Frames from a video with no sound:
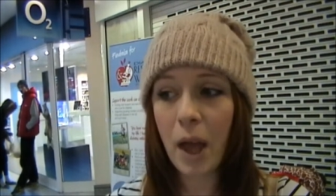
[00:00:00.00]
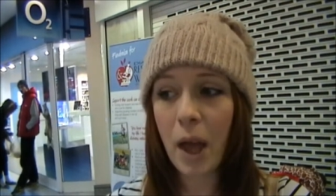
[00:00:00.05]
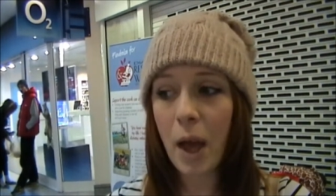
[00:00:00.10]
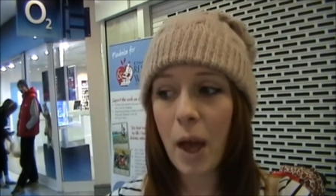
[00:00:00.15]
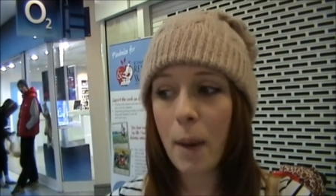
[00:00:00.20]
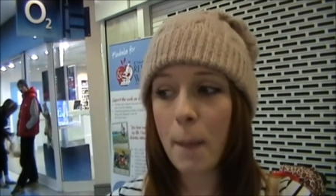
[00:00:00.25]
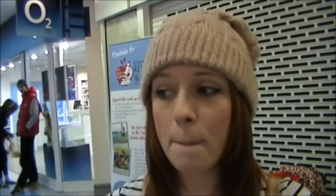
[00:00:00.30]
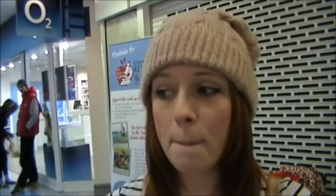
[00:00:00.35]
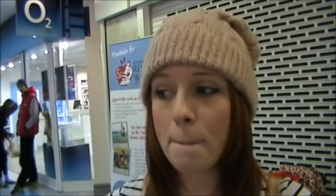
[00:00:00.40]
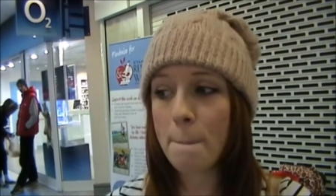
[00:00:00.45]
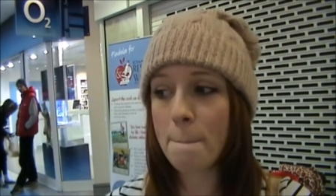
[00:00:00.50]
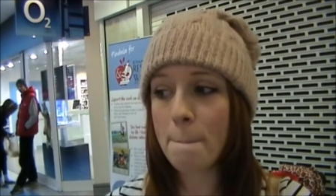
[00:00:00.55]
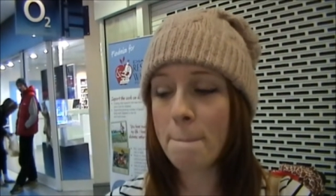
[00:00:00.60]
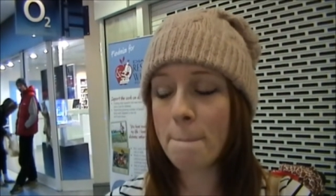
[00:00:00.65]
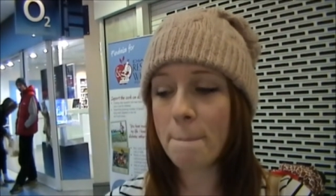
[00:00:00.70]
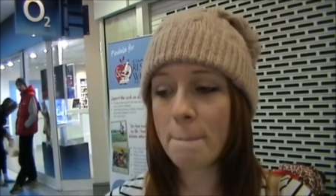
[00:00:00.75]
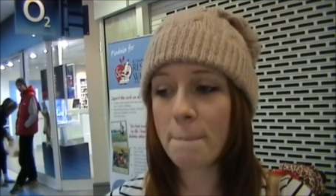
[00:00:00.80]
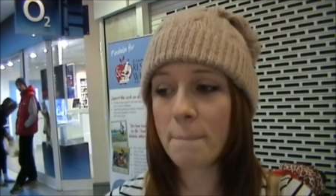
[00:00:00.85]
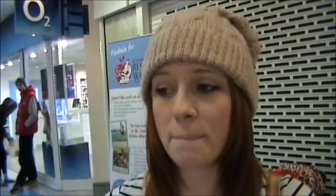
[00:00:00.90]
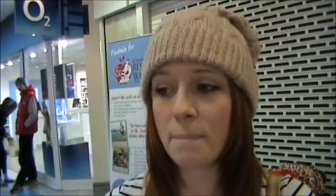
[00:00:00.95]
Um,
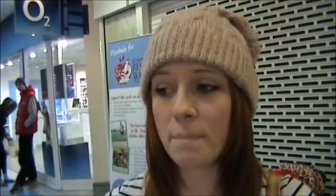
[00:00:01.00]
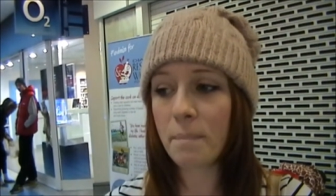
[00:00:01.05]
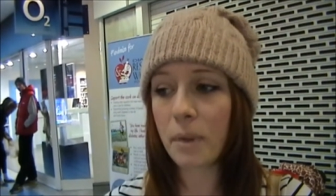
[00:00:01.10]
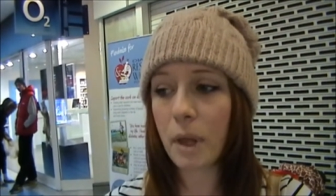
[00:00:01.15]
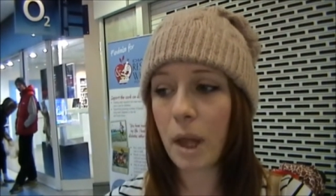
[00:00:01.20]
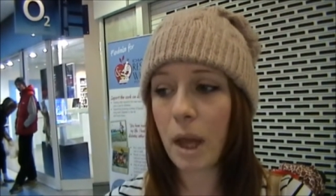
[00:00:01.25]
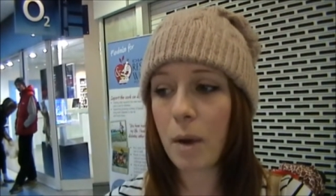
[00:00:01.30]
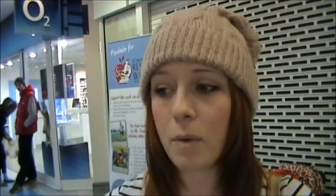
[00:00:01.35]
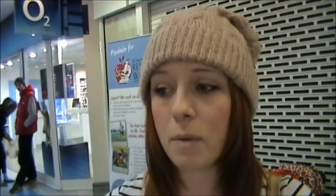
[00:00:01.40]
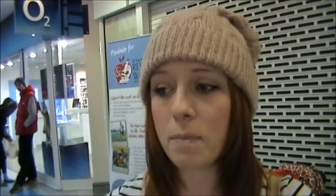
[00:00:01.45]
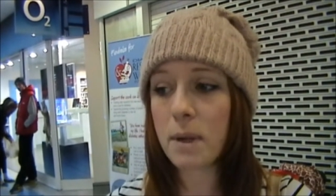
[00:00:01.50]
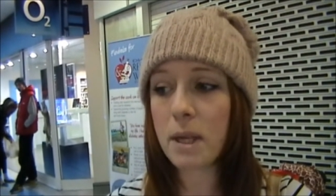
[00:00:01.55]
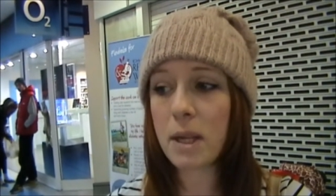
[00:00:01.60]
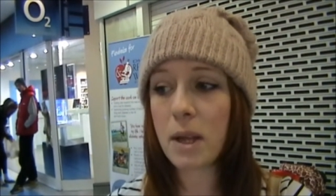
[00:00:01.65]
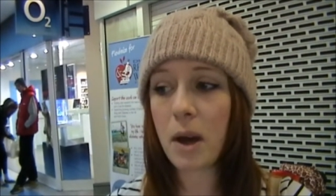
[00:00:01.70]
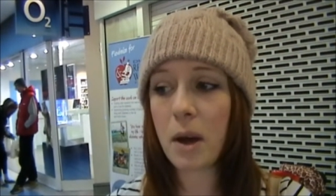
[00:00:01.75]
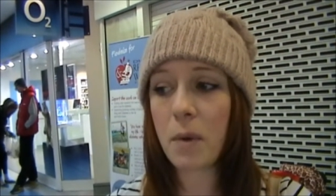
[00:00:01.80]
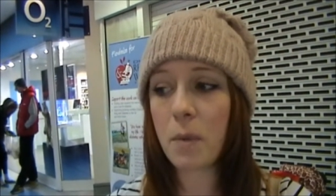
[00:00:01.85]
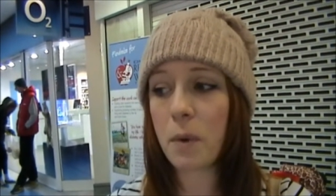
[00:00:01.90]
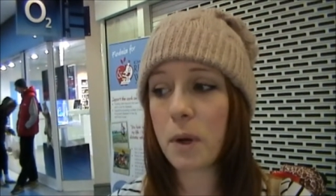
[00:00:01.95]
it would mean
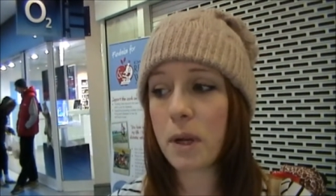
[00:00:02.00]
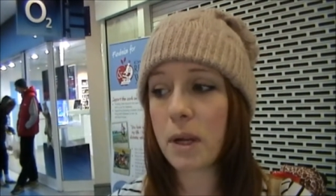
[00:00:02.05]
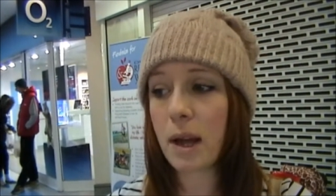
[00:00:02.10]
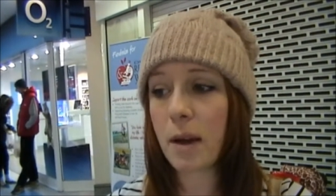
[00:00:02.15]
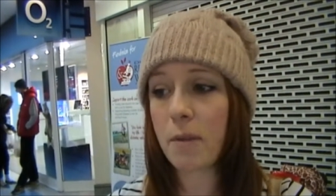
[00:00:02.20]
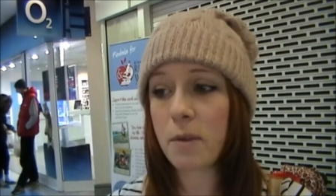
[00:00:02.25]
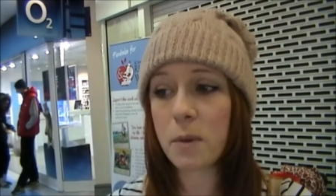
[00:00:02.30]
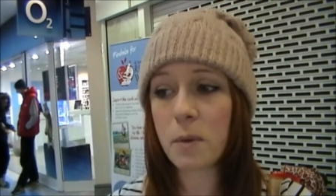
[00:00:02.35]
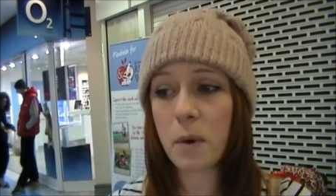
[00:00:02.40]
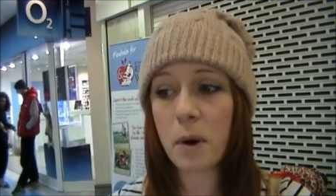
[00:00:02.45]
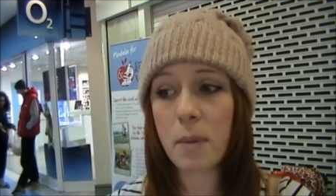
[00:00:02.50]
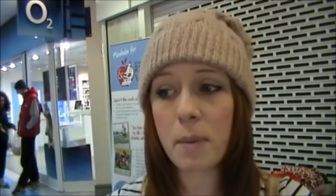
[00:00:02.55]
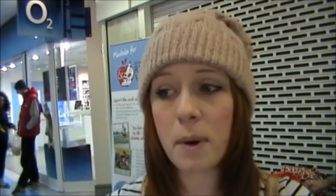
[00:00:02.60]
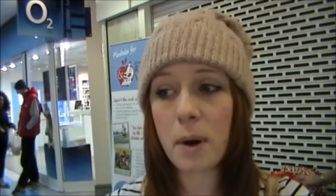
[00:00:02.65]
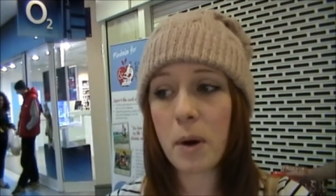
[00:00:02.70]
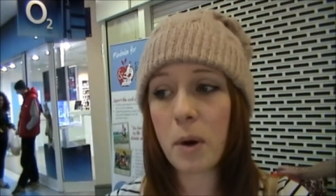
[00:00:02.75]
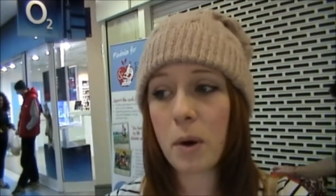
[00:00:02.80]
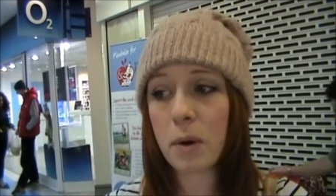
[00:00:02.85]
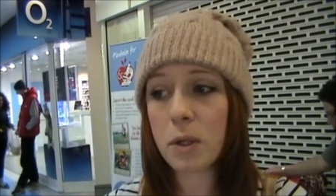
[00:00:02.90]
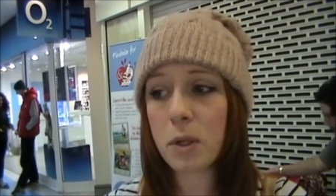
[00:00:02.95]
that I wouldn't have to worry
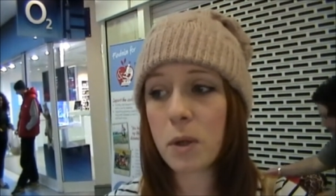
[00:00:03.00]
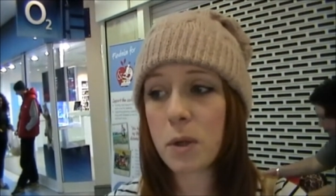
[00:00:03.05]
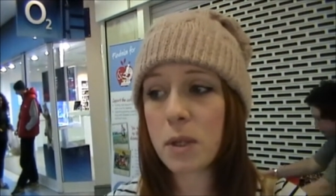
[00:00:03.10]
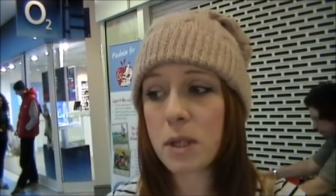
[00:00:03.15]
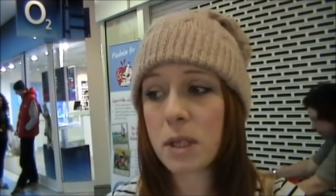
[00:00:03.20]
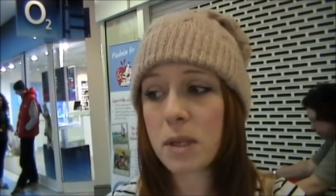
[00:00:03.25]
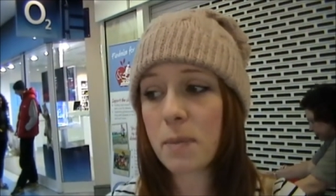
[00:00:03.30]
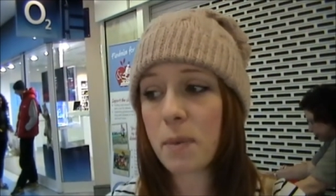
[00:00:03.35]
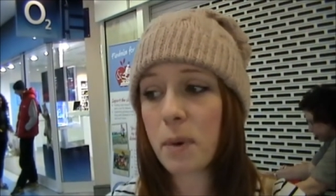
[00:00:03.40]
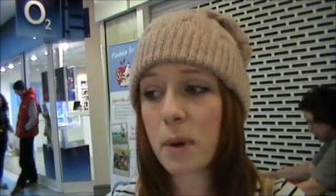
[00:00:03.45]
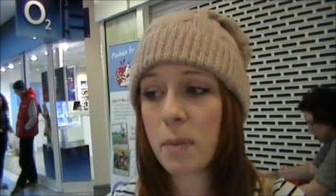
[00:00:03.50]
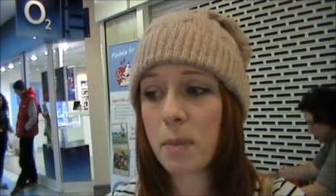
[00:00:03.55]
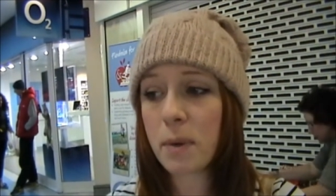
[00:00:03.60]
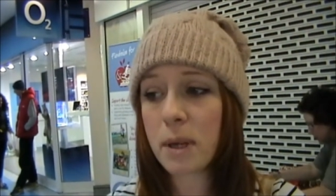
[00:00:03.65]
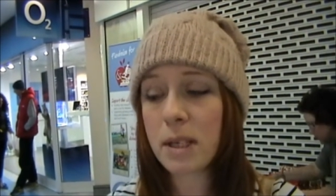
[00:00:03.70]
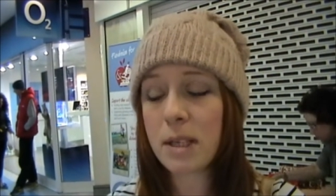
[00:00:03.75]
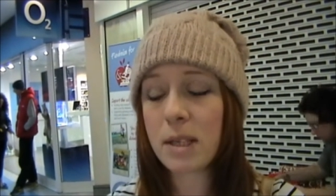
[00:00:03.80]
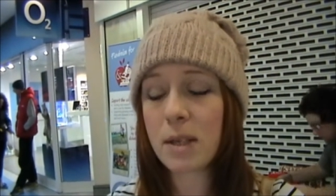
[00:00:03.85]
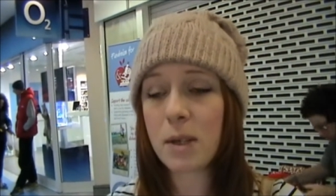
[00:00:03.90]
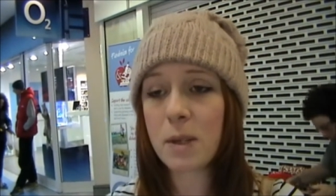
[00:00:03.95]
about doctor's
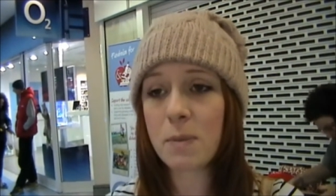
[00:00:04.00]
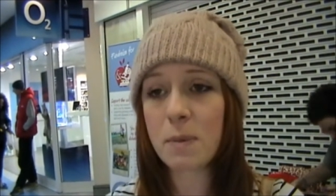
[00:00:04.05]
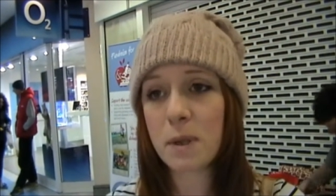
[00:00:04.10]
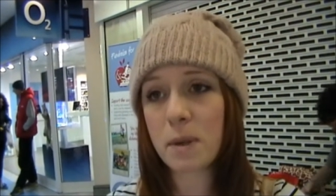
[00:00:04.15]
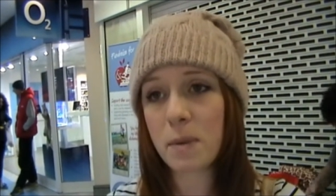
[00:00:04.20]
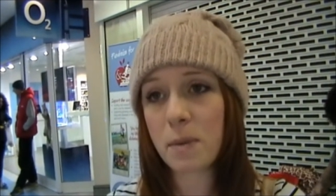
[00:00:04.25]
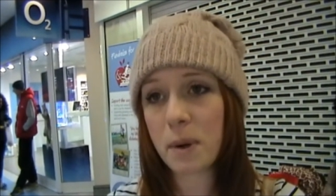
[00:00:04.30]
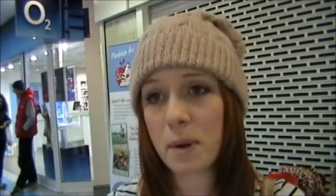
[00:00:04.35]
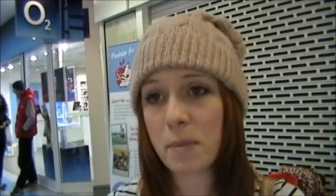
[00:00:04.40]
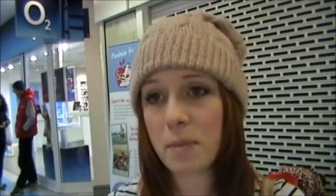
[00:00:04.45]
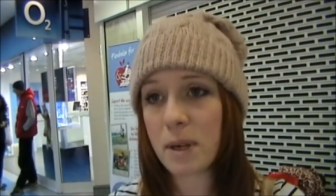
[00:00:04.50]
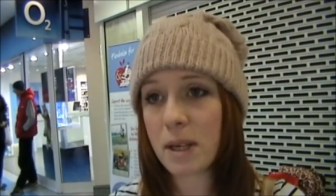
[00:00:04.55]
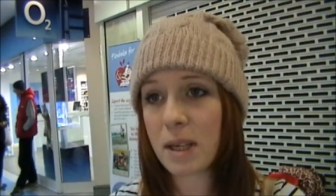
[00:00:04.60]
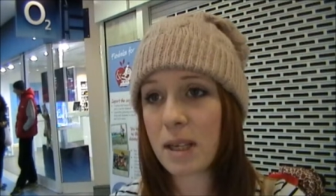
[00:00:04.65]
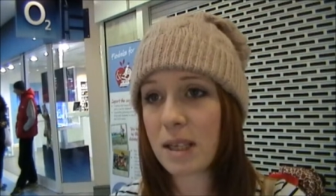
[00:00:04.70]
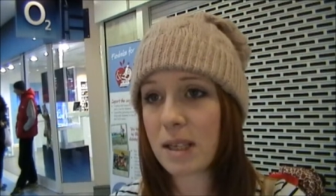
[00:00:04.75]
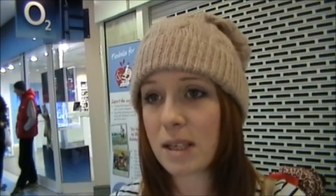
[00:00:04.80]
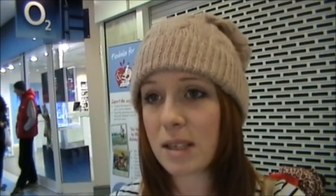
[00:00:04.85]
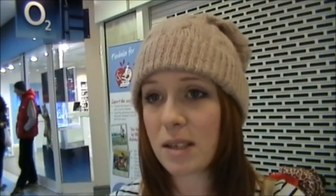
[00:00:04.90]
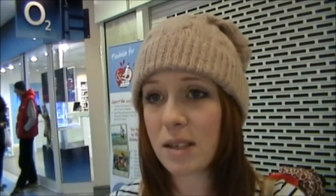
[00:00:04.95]
appointments, hospital
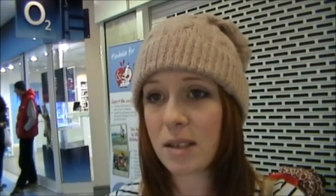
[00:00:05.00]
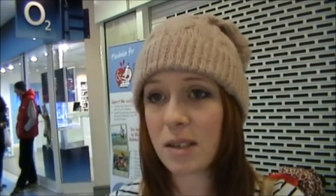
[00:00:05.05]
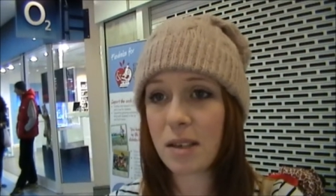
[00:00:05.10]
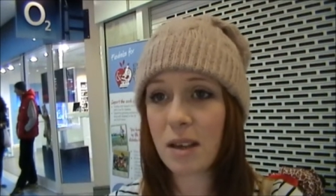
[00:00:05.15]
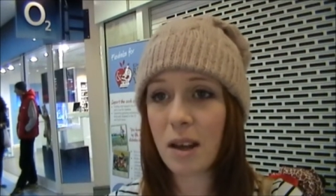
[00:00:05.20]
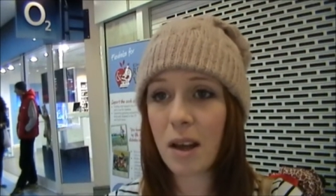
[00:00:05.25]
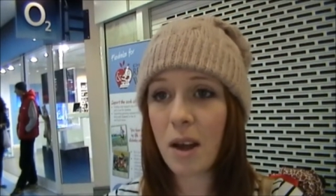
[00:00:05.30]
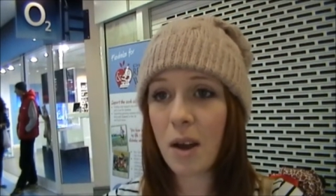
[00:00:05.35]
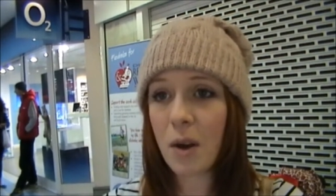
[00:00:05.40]
appointments,